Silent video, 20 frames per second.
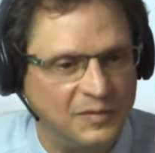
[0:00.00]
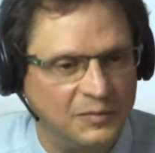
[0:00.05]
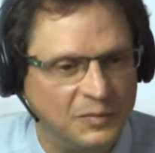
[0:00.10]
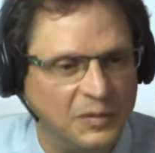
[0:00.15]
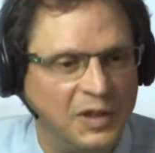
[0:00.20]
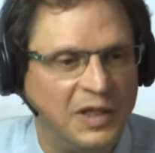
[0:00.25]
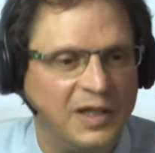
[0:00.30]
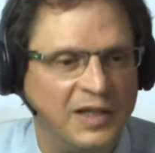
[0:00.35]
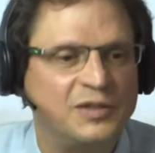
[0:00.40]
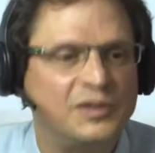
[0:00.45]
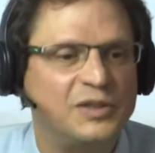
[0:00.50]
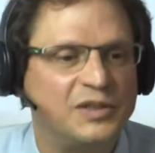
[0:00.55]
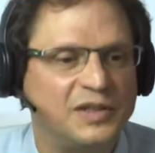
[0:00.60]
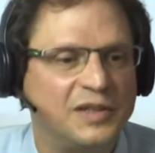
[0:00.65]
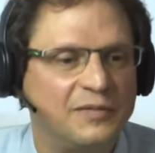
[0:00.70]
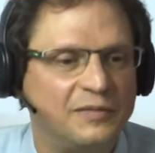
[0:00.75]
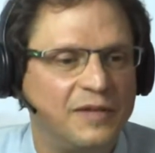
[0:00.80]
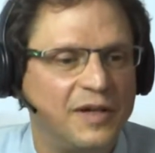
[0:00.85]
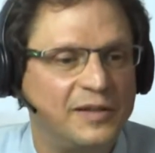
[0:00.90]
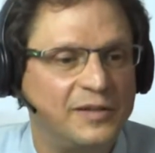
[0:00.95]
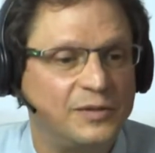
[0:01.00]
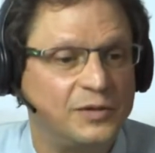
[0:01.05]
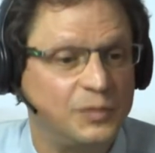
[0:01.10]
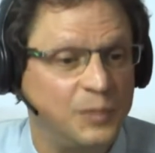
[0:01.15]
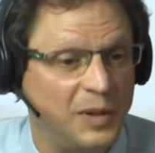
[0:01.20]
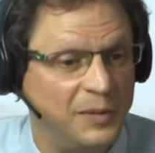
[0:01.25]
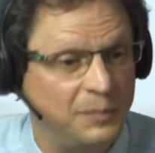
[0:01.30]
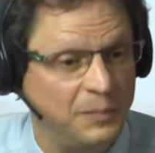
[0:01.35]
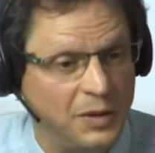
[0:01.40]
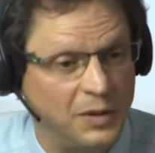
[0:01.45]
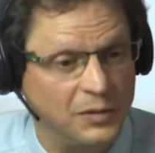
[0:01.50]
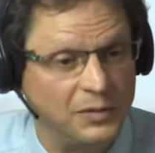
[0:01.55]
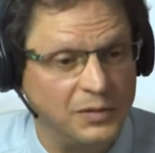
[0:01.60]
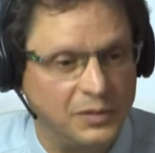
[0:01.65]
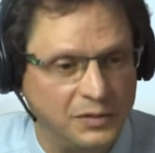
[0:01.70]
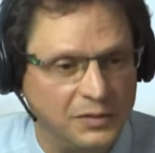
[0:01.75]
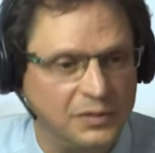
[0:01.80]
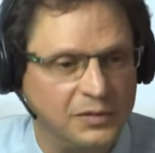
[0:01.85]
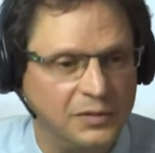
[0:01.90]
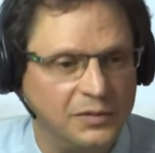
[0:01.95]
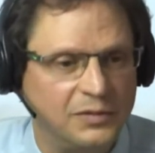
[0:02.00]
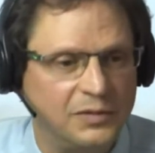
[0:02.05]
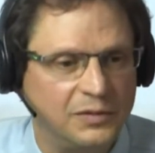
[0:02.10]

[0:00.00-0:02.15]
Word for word: really interesting vessels being built to